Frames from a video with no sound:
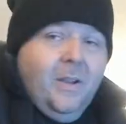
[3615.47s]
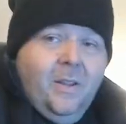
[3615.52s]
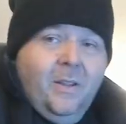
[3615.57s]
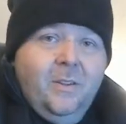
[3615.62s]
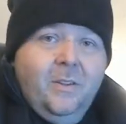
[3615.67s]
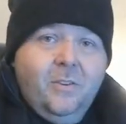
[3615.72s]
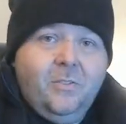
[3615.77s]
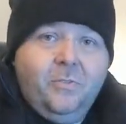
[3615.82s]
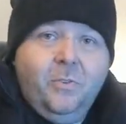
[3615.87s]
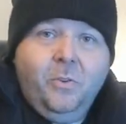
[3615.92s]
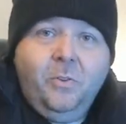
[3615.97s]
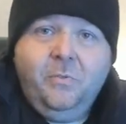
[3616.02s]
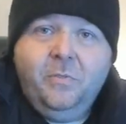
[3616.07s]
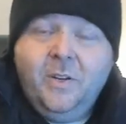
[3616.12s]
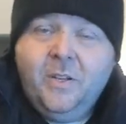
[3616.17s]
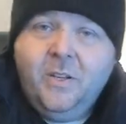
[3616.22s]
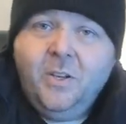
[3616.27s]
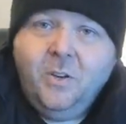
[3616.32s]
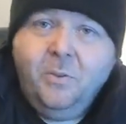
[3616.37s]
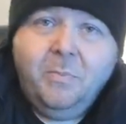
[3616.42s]
this full
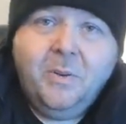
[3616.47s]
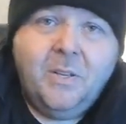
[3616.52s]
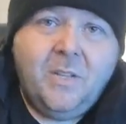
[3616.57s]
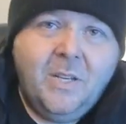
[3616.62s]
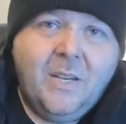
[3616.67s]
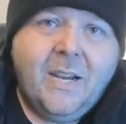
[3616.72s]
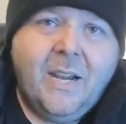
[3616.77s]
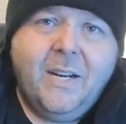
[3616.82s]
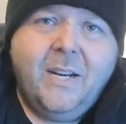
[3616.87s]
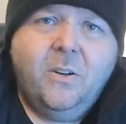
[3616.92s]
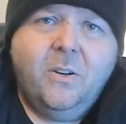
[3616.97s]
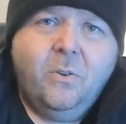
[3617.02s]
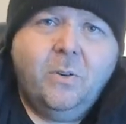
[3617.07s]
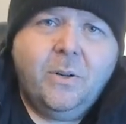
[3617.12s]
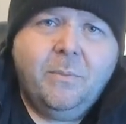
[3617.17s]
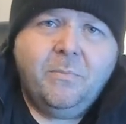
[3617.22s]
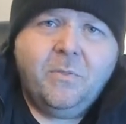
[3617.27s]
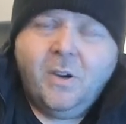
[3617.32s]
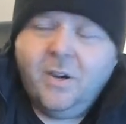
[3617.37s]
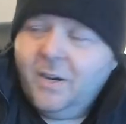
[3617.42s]
video, but you kind of know what
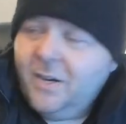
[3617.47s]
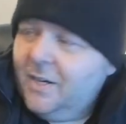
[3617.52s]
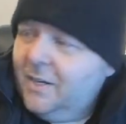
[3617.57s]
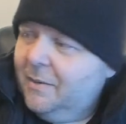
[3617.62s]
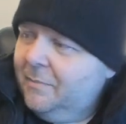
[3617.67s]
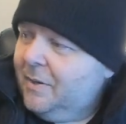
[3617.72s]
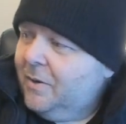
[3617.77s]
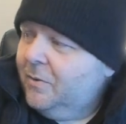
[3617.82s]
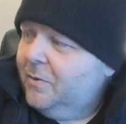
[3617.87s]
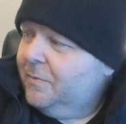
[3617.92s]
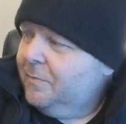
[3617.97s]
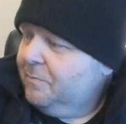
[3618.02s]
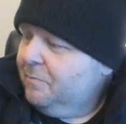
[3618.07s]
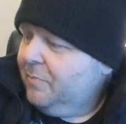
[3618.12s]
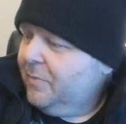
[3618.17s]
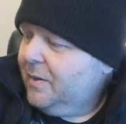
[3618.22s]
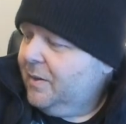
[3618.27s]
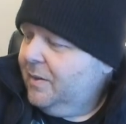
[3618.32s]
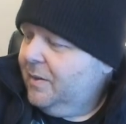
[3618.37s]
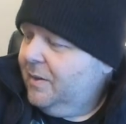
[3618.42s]
I'm talking about
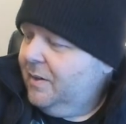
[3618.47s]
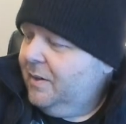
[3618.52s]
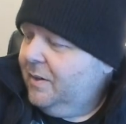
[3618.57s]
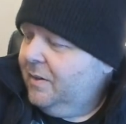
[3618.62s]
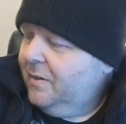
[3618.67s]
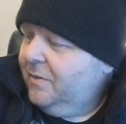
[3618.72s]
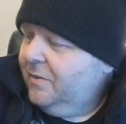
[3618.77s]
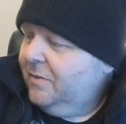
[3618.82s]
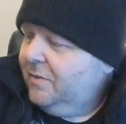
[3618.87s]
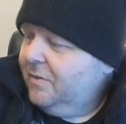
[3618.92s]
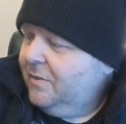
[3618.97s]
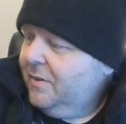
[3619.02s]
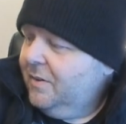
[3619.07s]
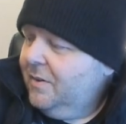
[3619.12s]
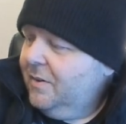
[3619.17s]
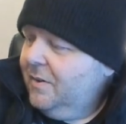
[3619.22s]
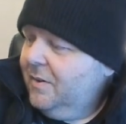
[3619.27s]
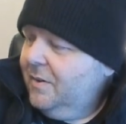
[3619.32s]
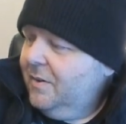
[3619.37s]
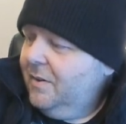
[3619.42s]
is
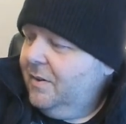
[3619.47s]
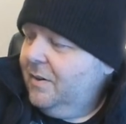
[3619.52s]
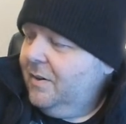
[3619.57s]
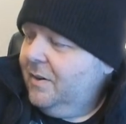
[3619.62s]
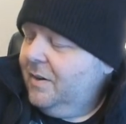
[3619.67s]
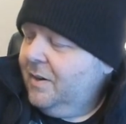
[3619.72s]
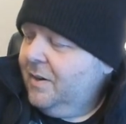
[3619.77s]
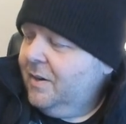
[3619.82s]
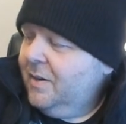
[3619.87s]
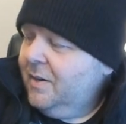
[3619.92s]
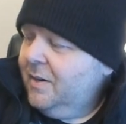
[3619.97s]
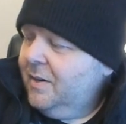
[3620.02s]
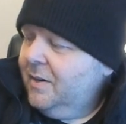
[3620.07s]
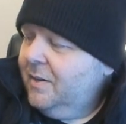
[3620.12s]
uh,